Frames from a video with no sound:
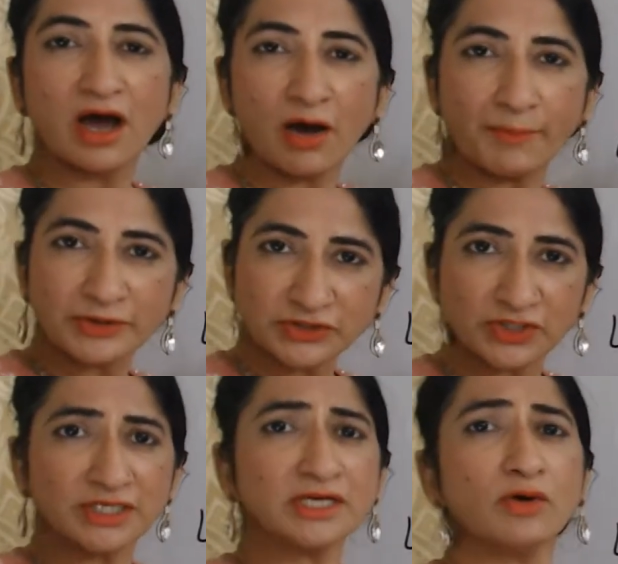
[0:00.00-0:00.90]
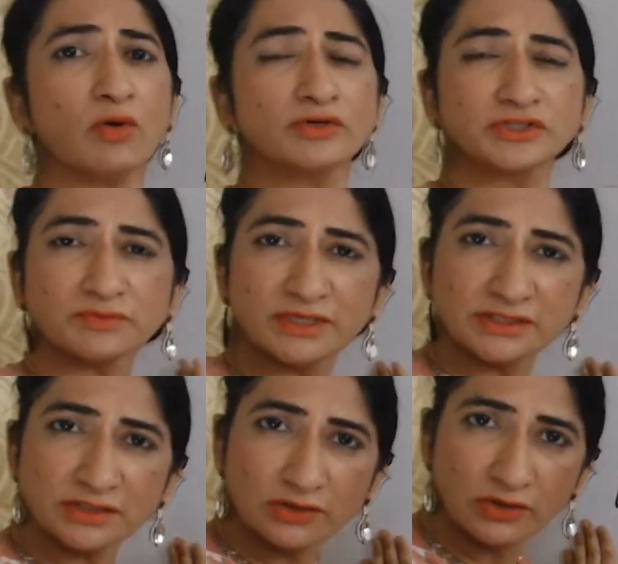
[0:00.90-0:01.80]
Opportunity cost
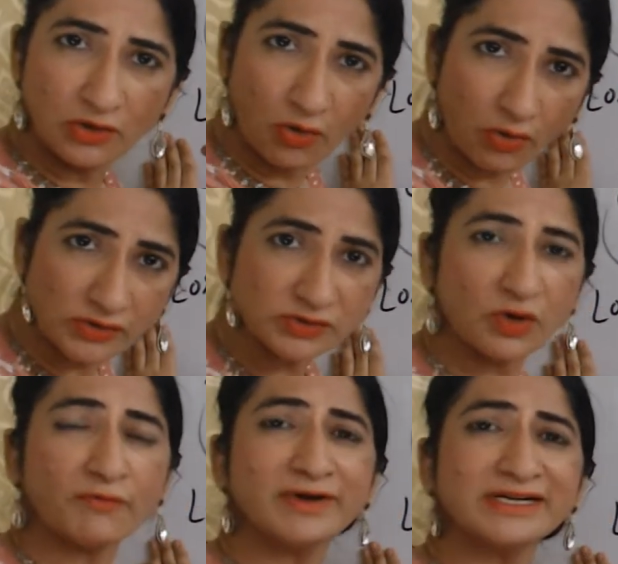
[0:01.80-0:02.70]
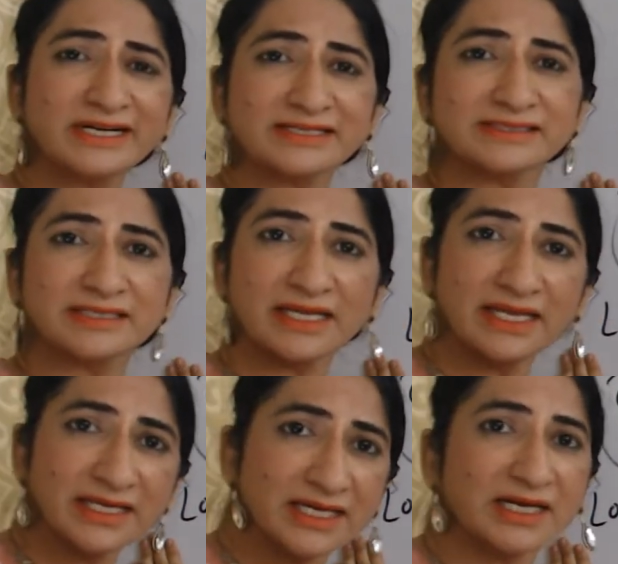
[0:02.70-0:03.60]
means the loss of interest
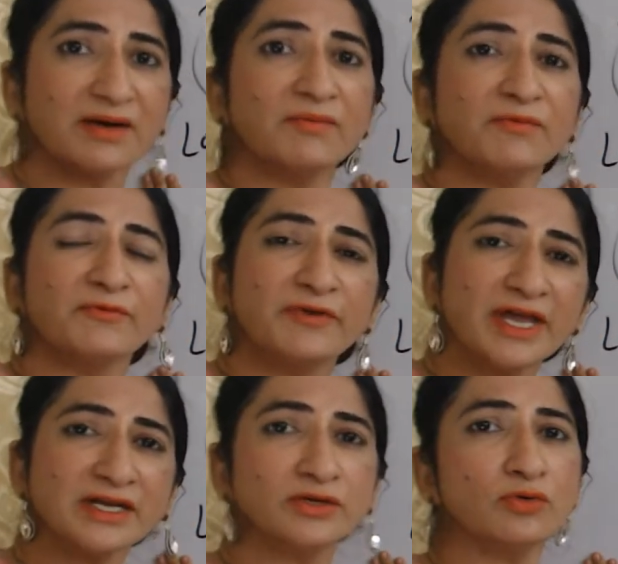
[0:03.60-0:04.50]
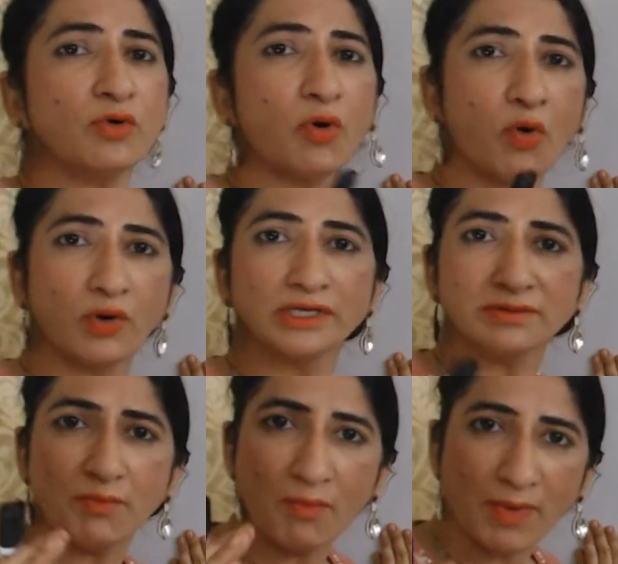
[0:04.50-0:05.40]
income when you hold
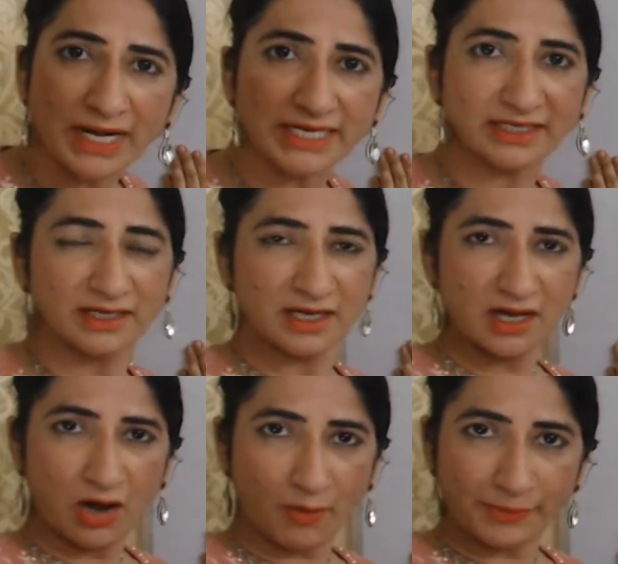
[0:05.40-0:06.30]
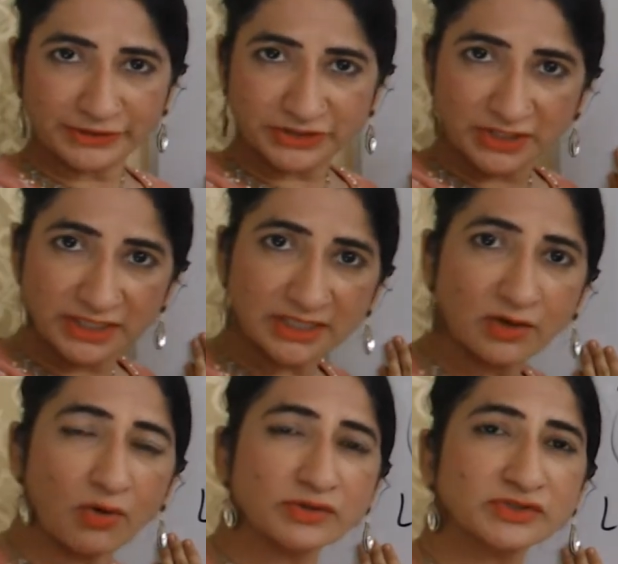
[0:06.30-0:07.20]
money Opportunity
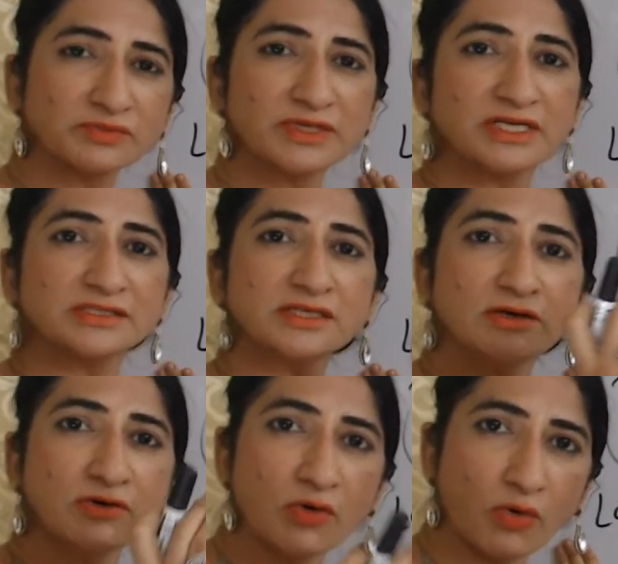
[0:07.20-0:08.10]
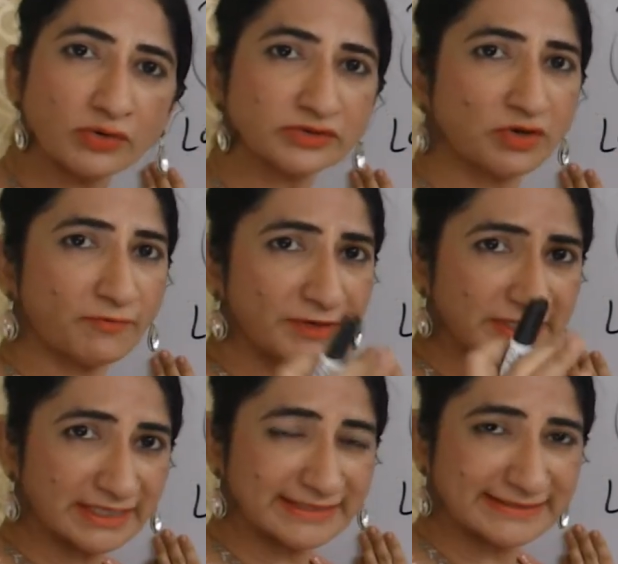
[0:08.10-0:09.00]
cost means loss of
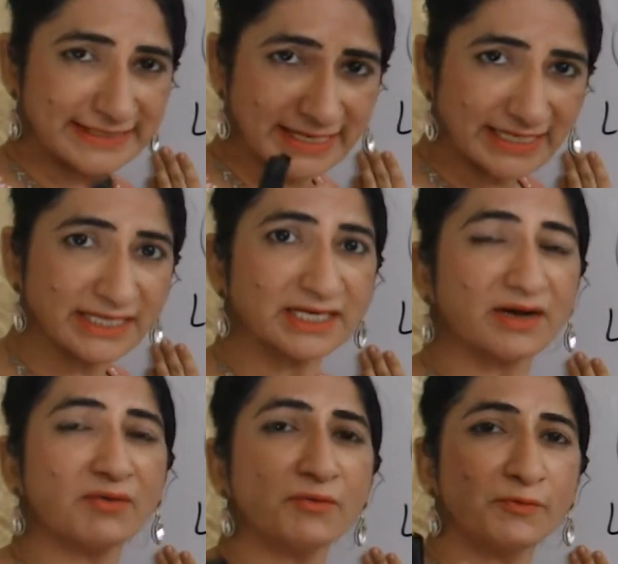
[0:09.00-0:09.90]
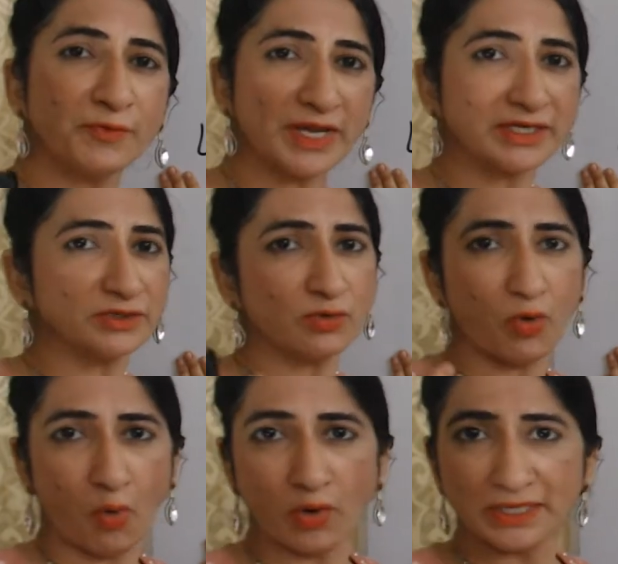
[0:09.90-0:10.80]
interest income when you
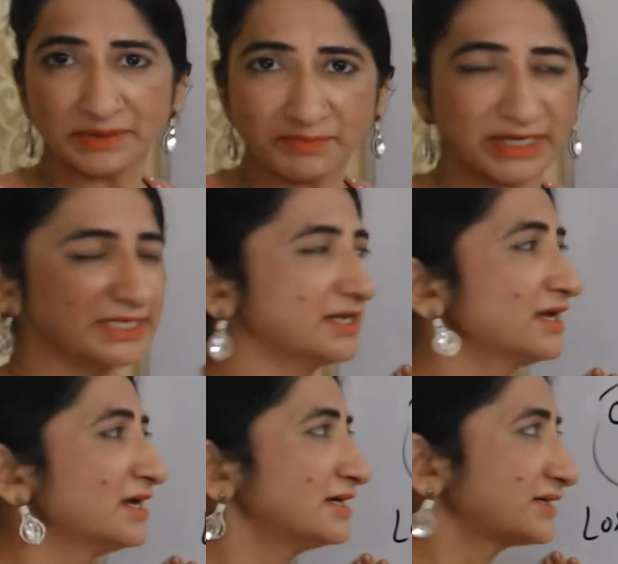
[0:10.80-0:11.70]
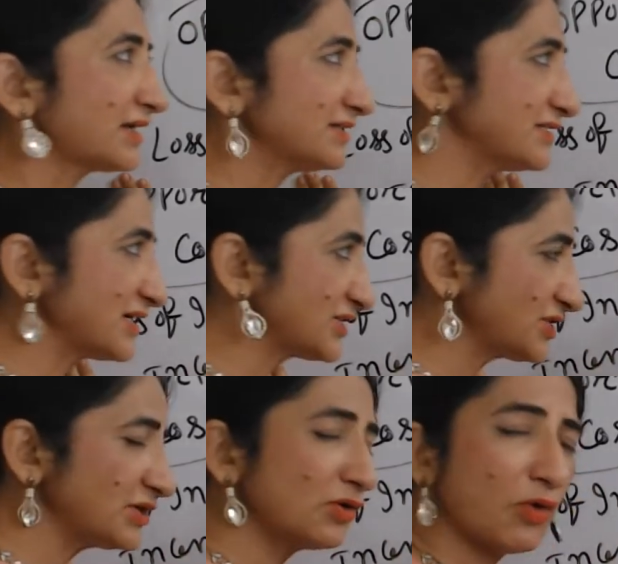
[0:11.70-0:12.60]
hold money.
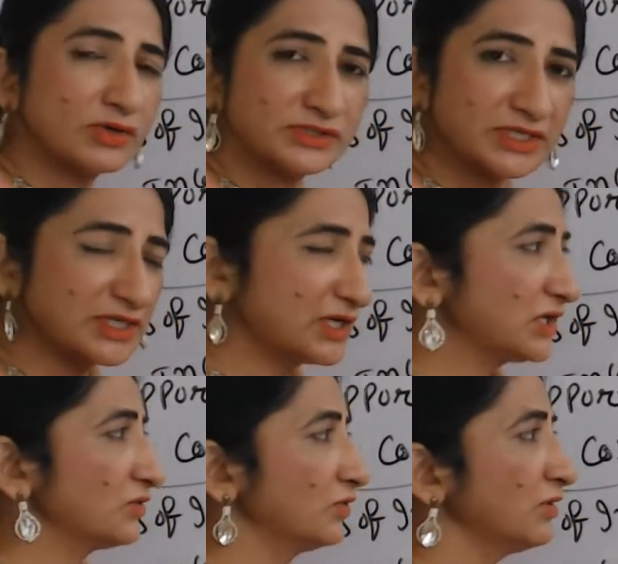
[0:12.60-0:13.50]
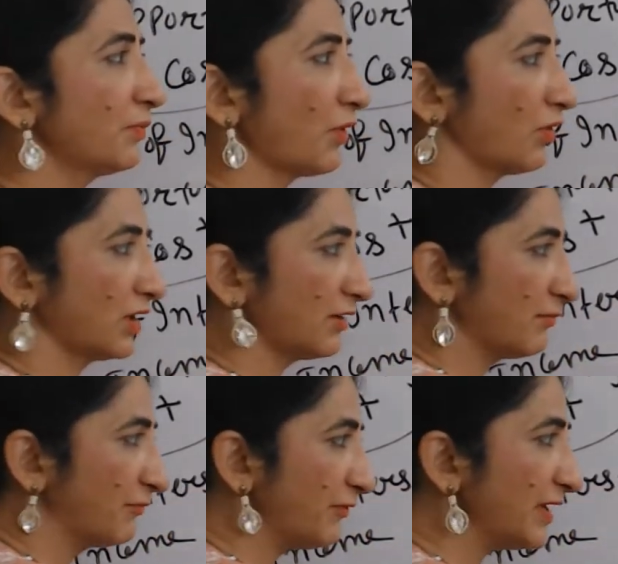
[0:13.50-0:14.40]
Transaction cost include broker
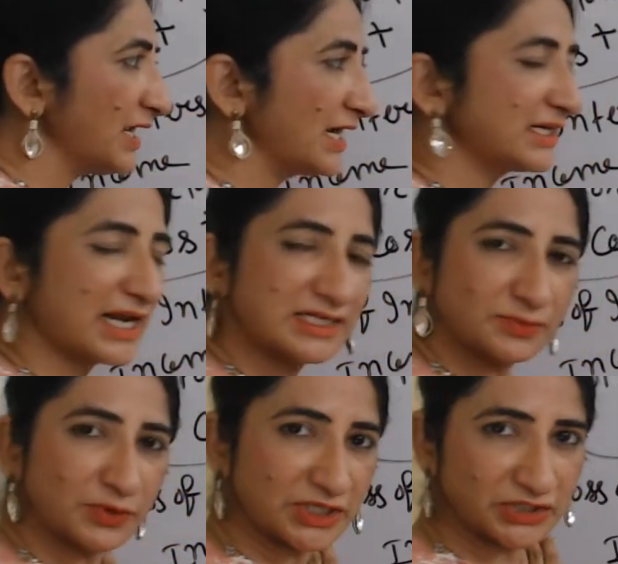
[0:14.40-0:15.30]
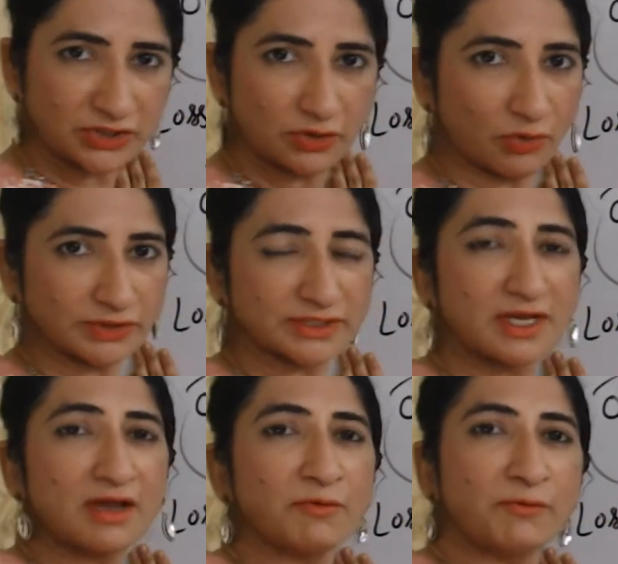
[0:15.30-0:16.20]
fee and transportation cost.
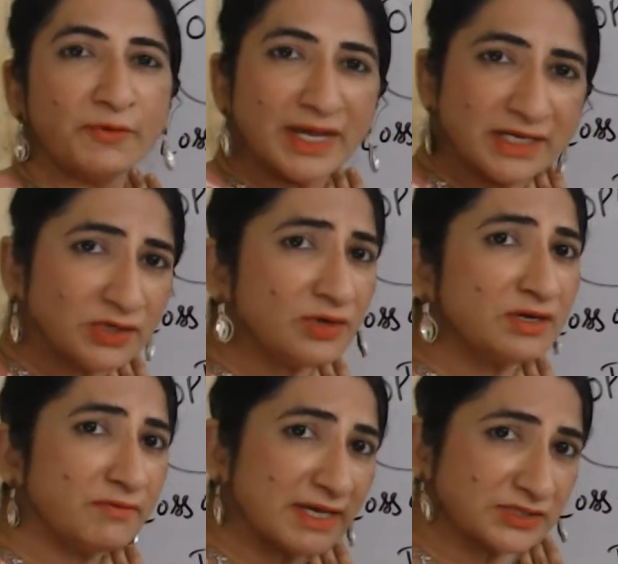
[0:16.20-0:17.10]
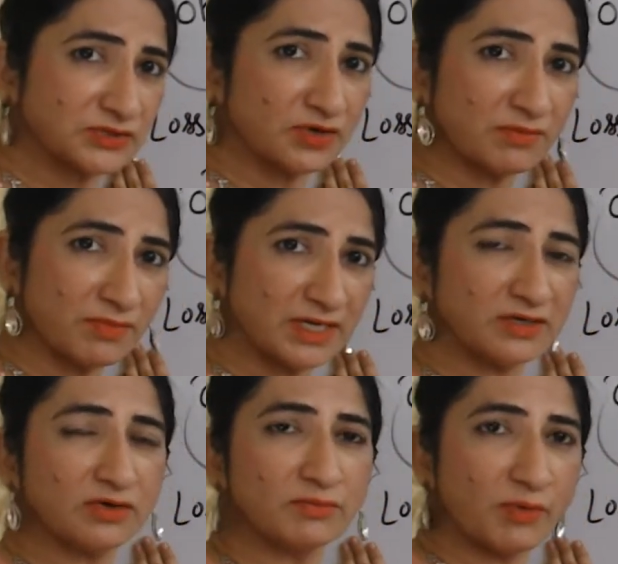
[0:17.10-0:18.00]
When you invest your money
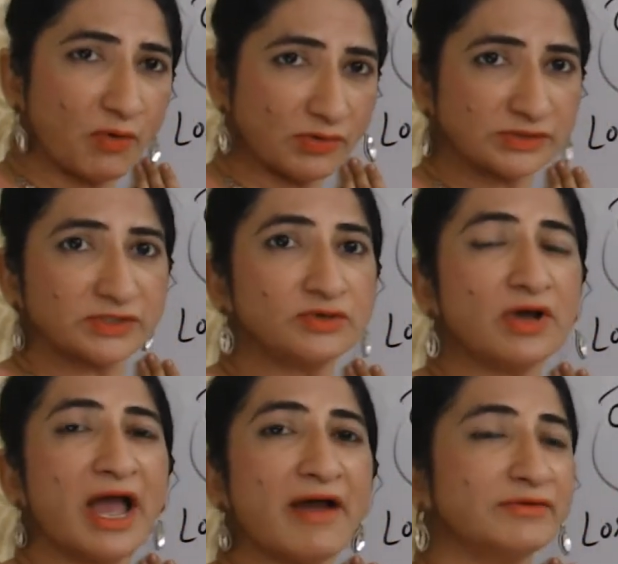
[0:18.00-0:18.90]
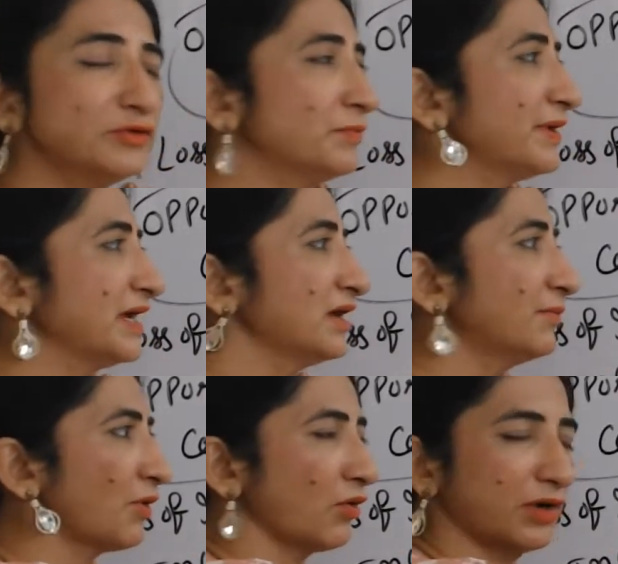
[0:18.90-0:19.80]
on bonds, you have to bear
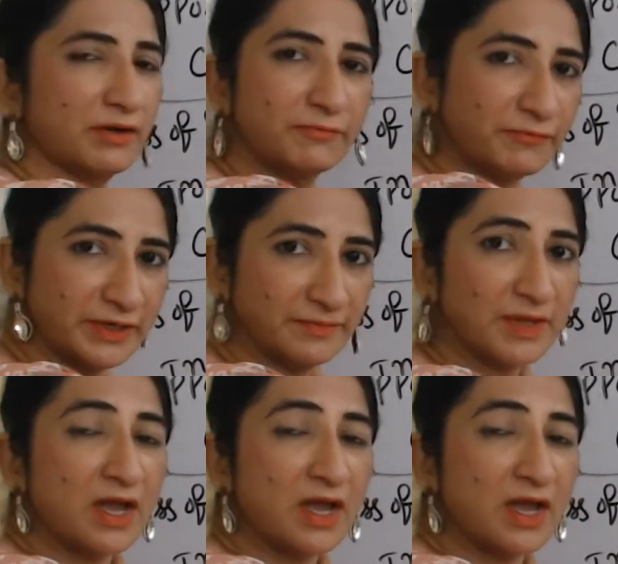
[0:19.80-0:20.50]
broker fee.